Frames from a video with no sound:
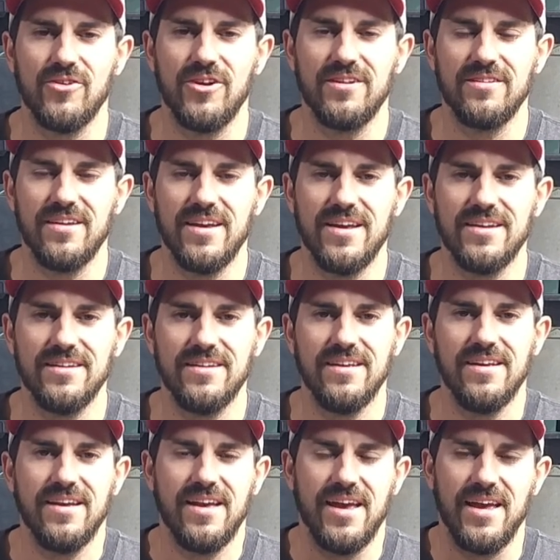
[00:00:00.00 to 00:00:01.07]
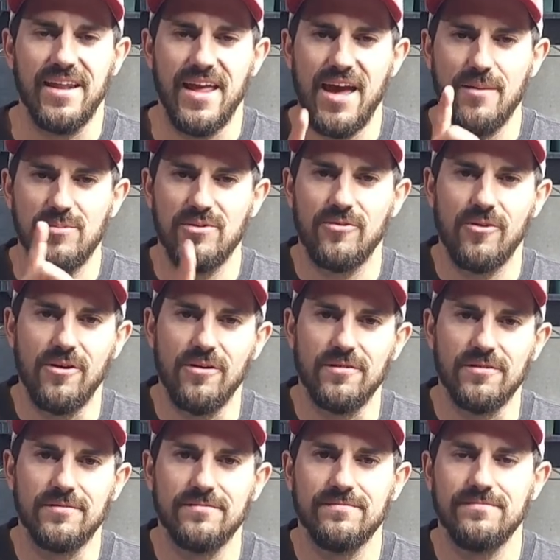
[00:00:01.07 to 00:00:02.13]
great day and happy
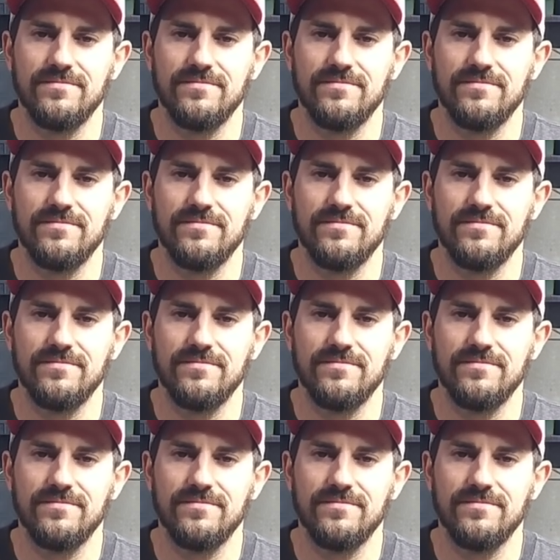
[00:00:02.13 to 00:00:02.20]
growing.